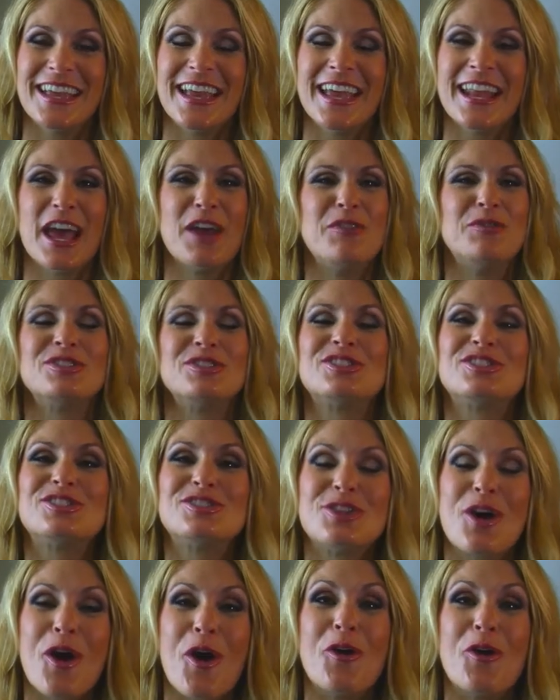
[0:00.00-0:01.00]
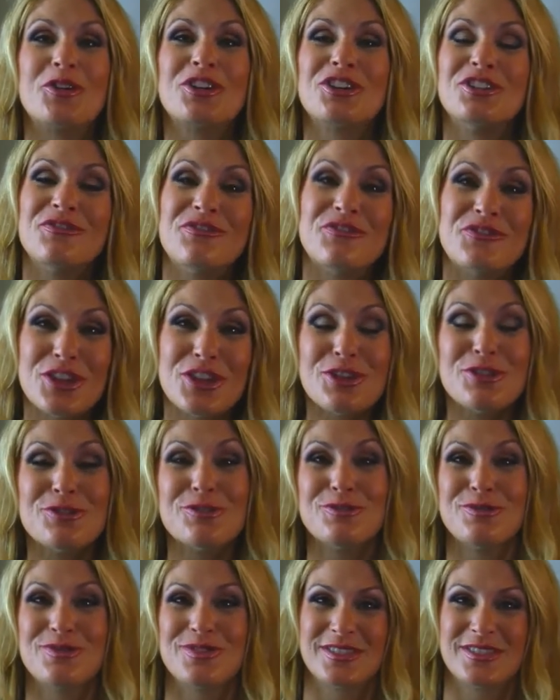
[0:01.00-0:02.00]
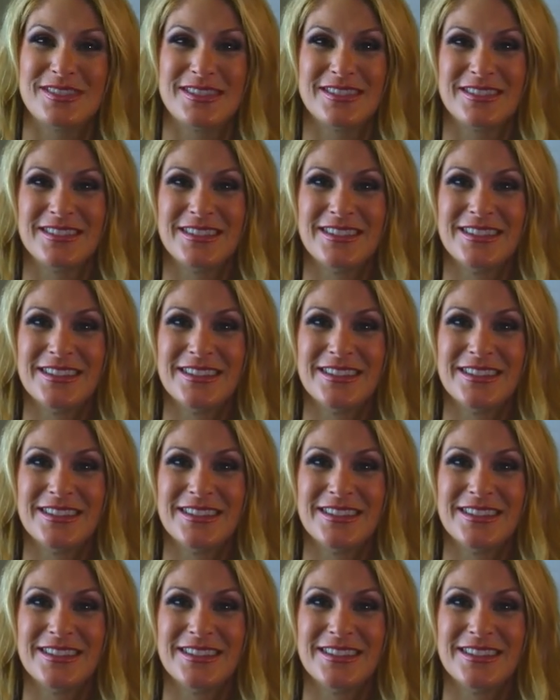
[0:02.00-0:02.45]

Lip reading: And I was so confused.